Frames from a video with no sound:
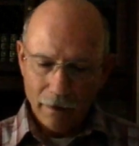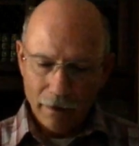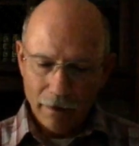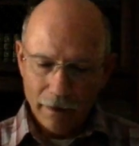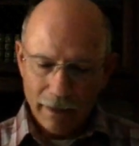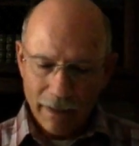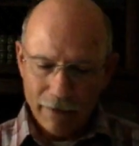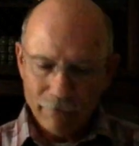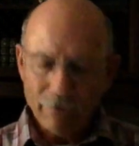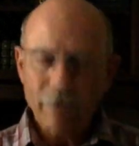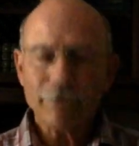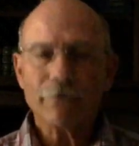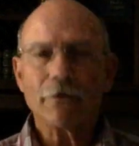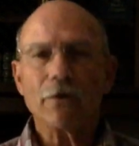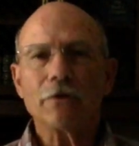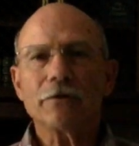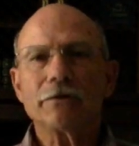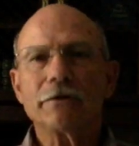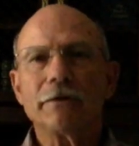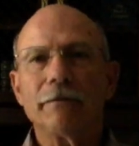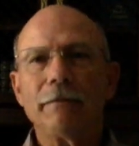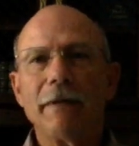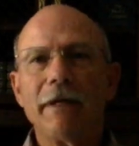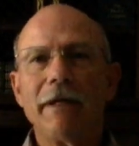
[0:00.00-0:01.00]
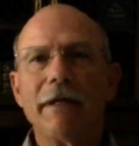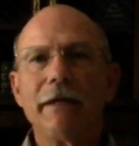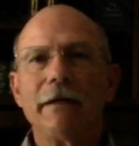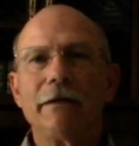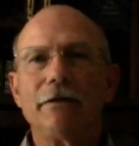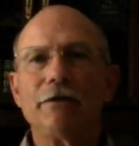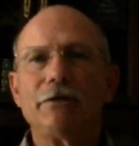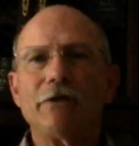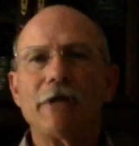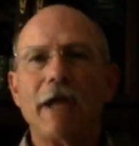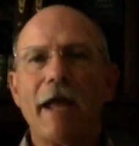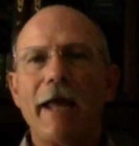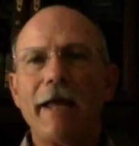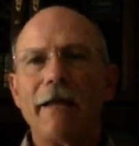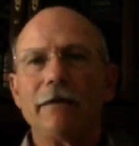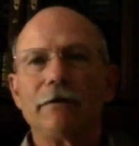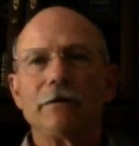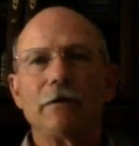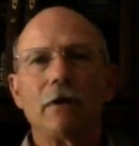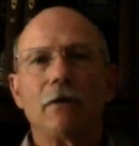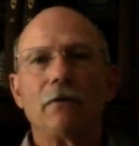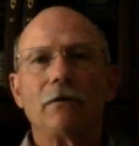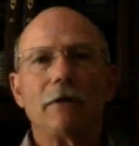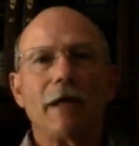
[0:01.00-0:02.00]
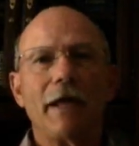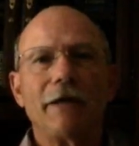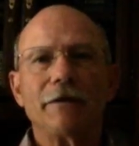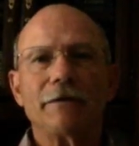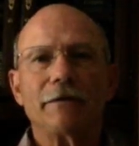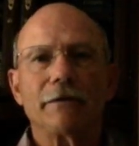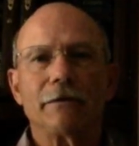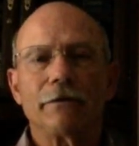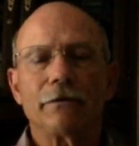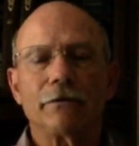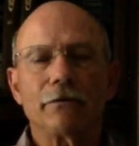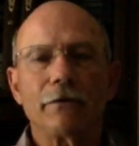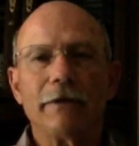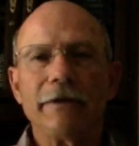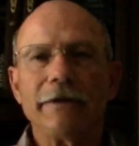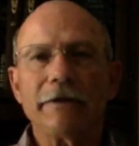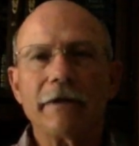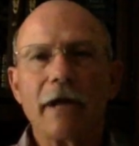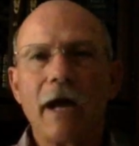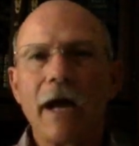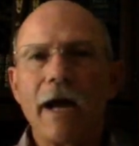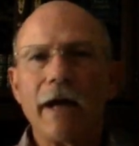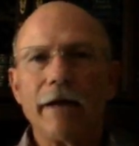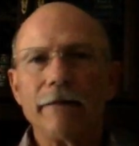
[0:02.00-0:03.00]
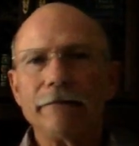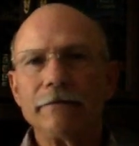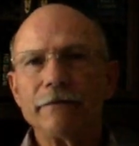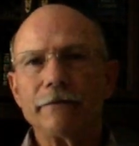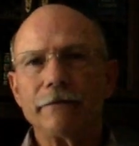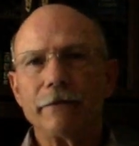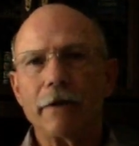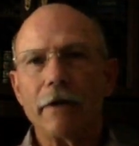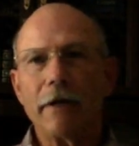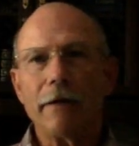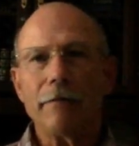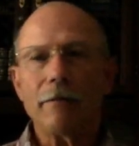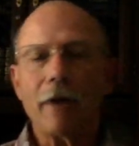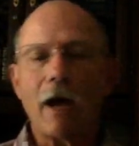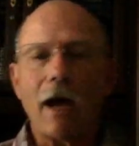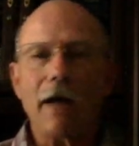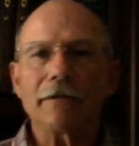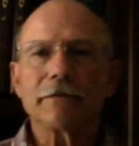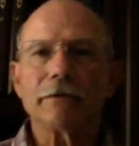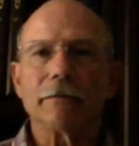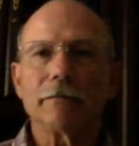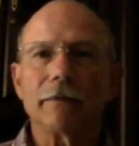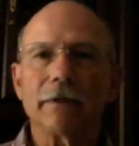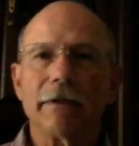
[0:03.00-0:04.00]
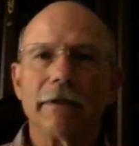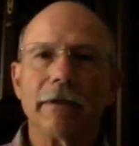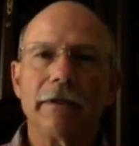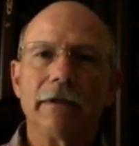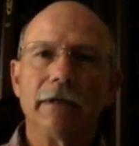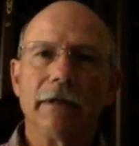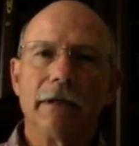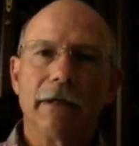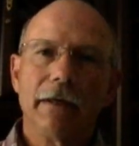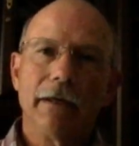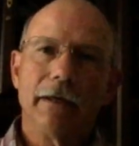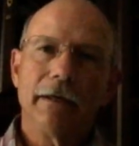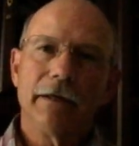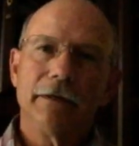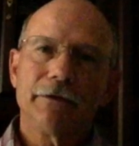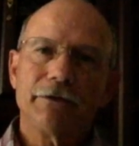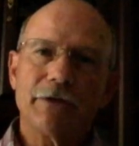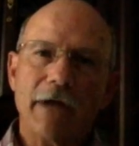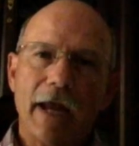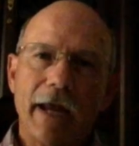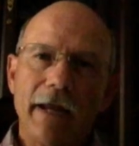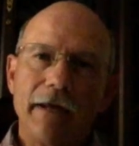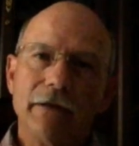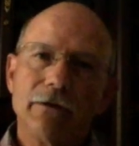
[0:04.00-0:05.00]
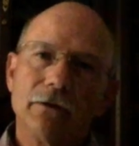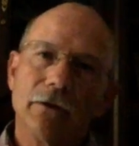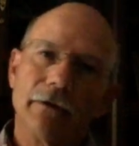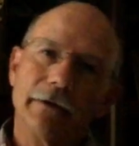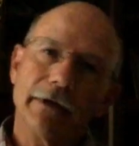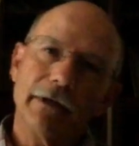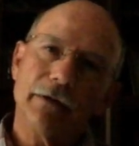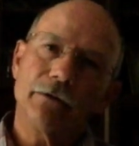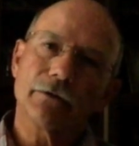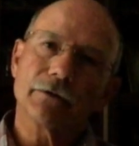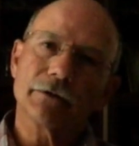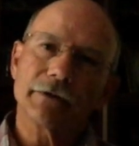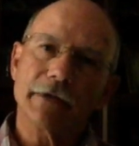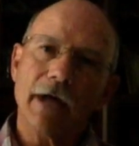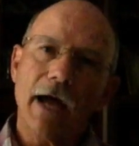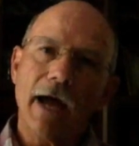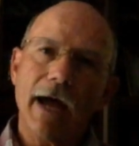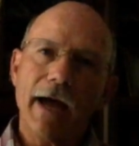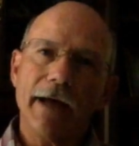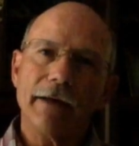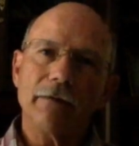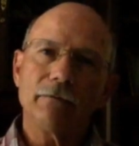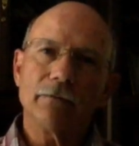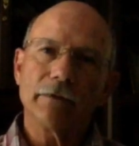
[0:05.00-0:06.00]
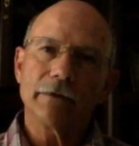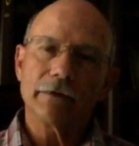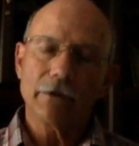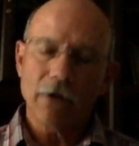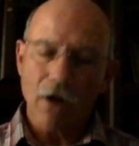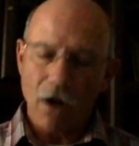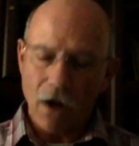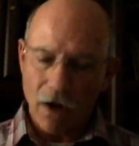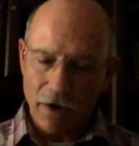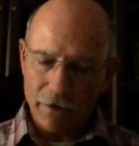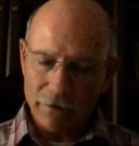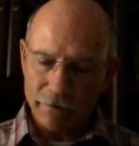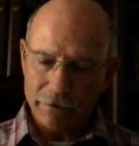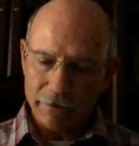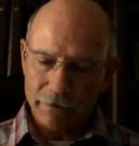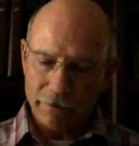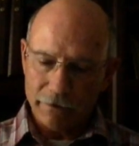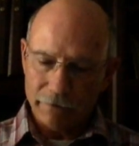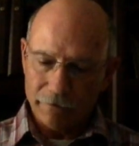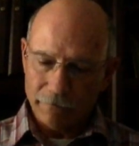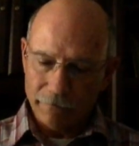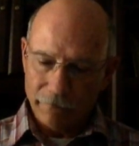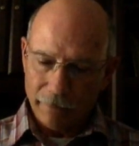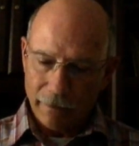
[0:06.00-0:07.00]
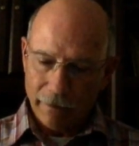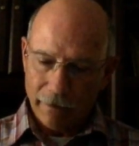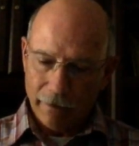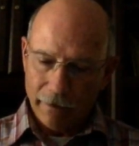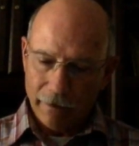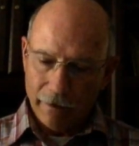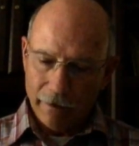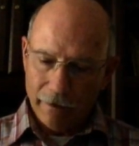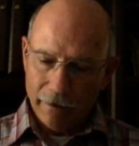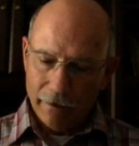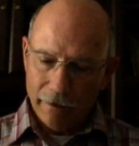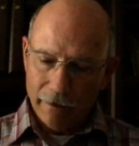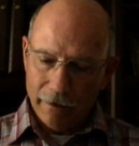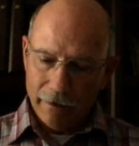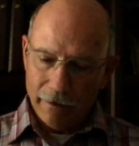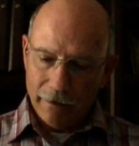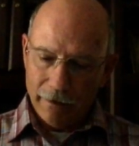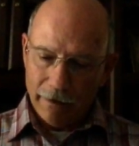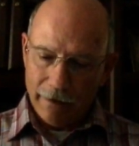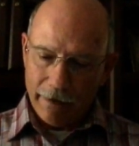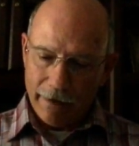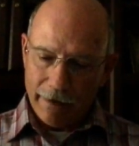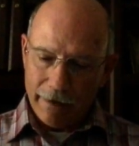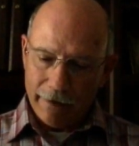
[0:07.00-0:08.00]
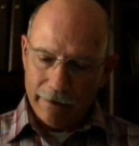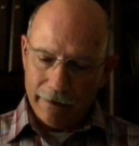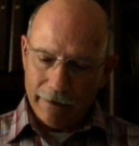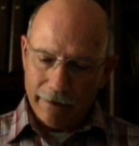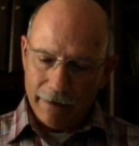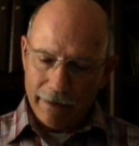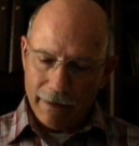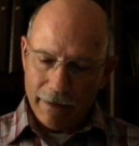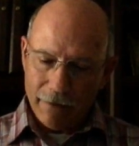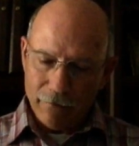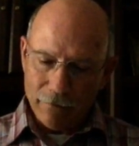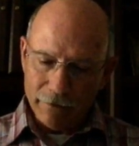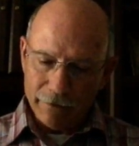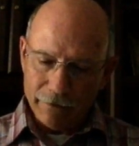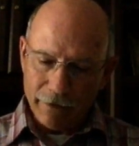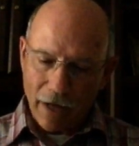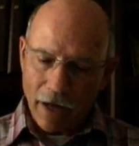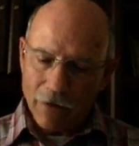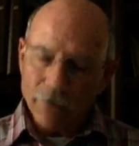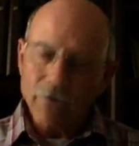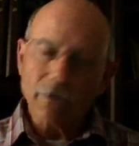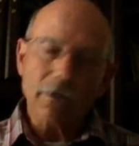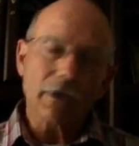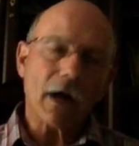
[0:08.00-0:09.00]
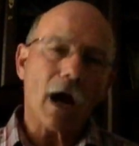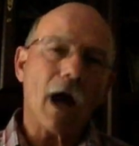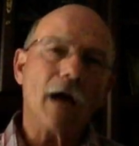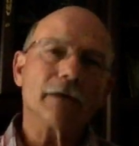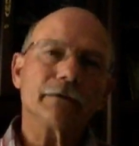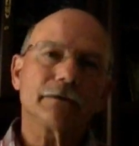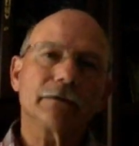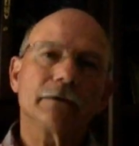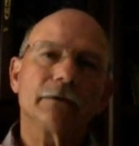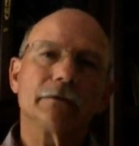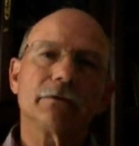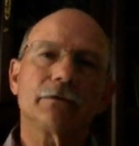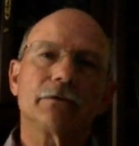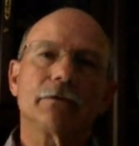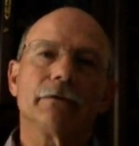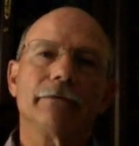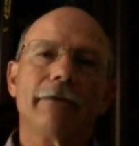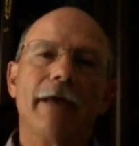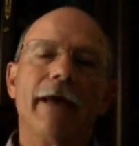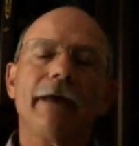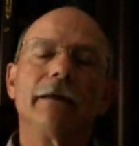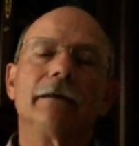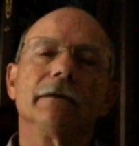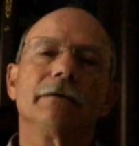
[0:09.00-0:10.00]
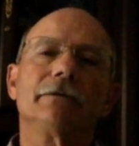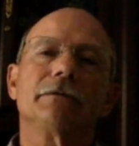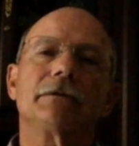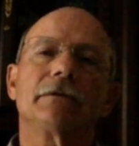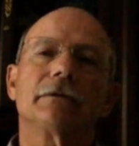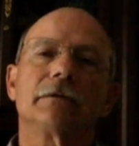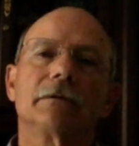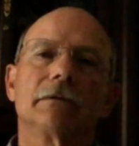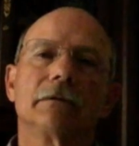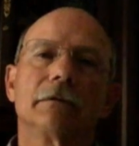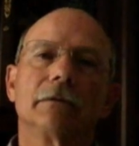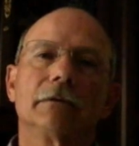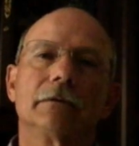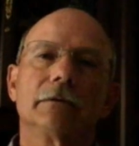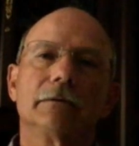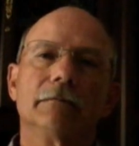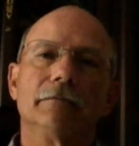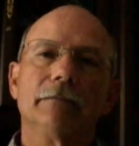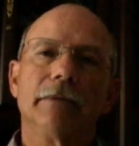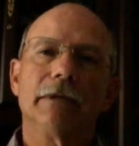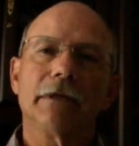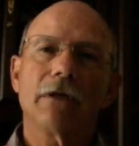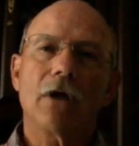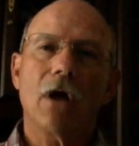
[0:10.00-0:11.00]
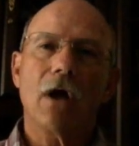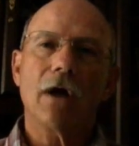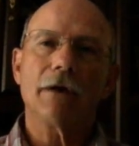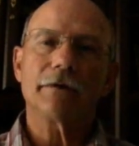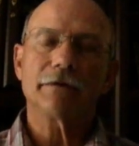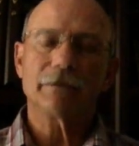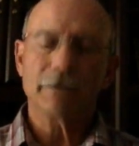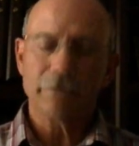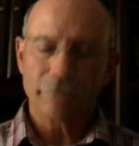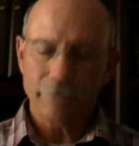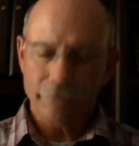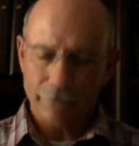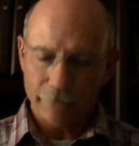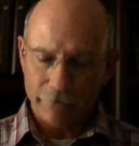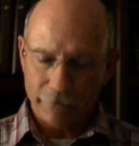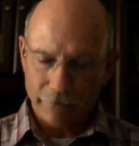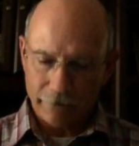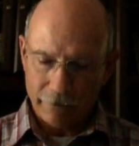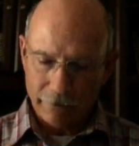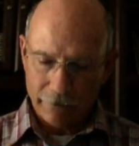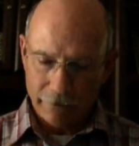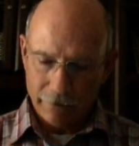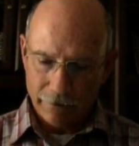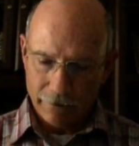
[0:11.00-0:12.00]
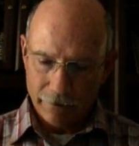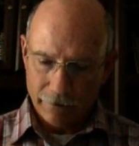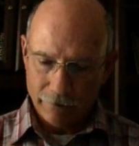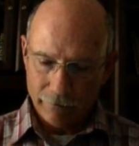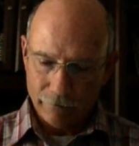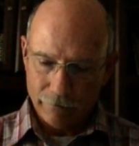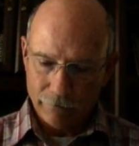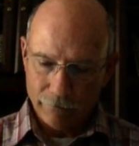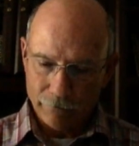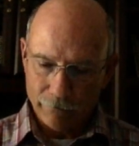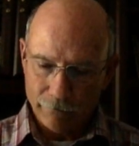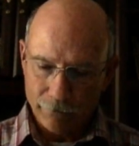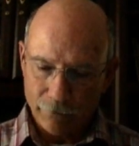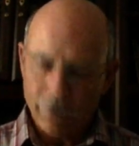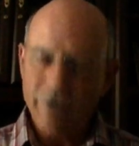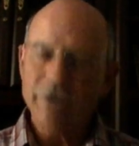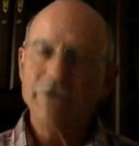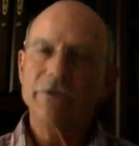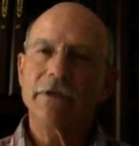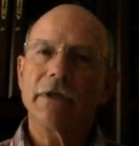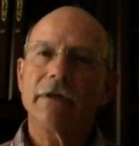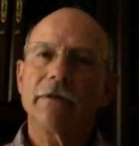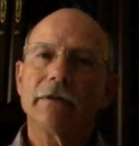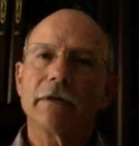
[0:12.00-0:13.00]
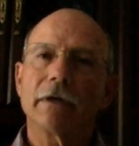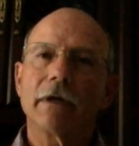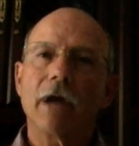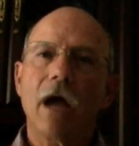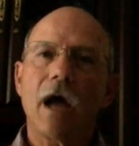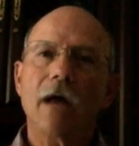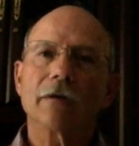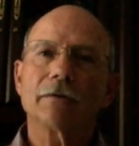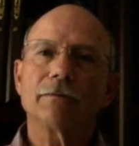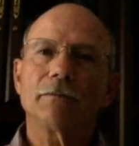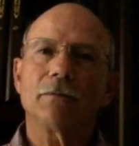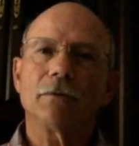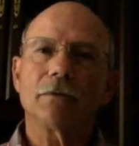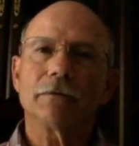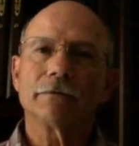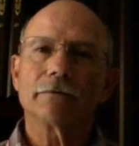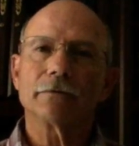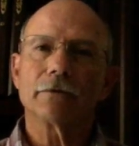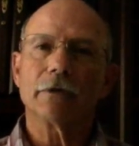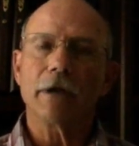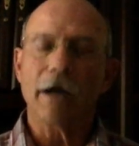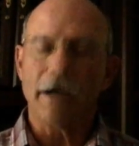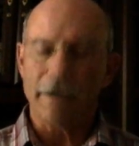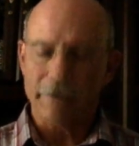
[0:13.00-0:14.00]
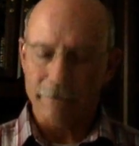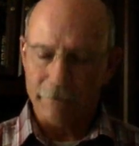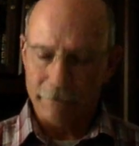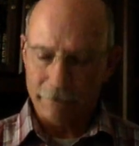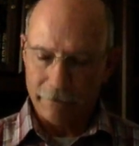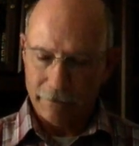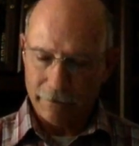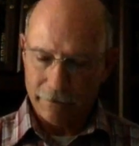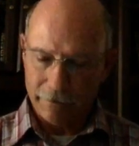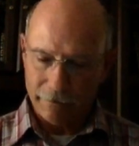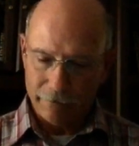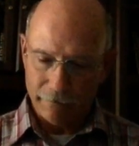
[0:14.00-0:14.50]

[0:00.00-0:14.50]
He refers to being in chains no less than 3 times, very possibly chained on either side with guards. He was under constant surveillance because of preaching the gospel of Christ.